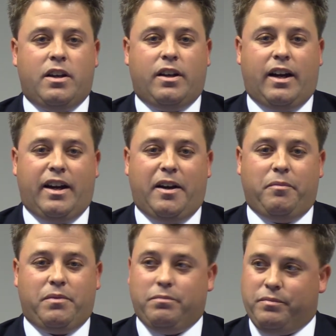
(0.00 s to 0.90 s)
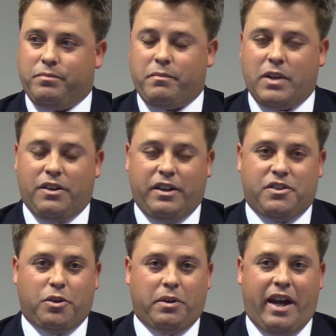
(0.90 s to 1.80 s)
And
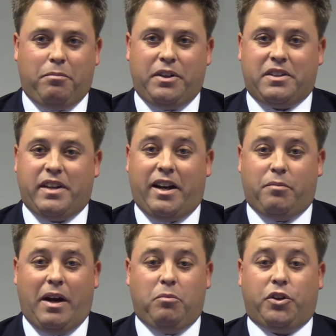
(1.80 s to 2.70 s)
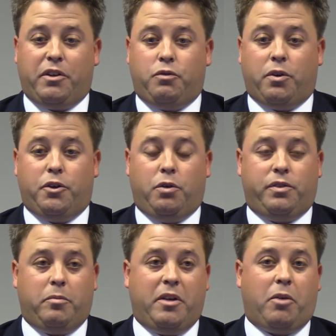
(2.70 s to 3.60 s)
so with that being said, I'm looking forward to
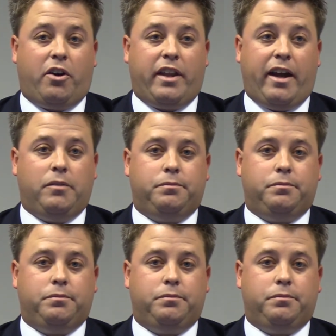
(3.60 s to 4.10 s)
hopefully be a part of that.